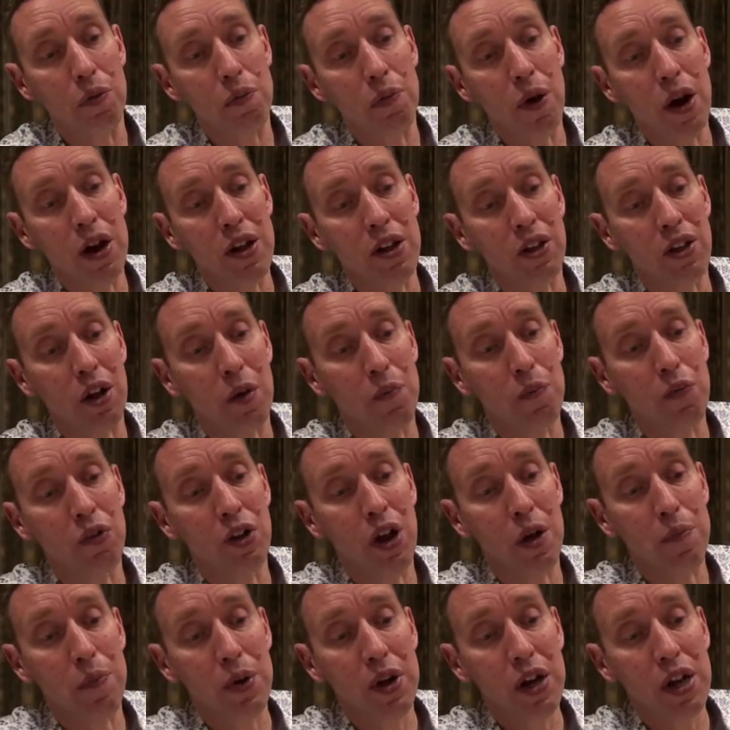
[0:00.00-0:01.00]
My thumb
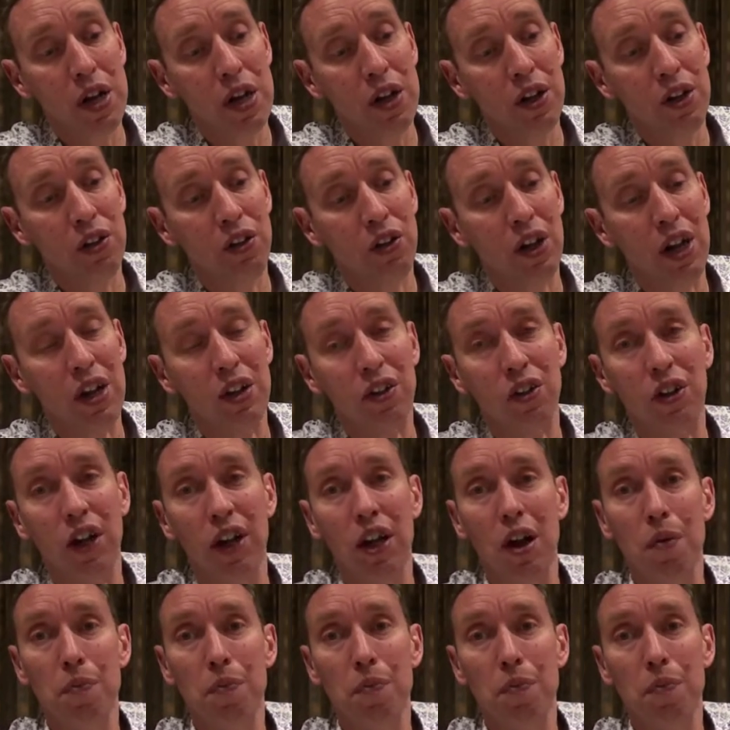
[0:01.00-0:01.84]
tip sits in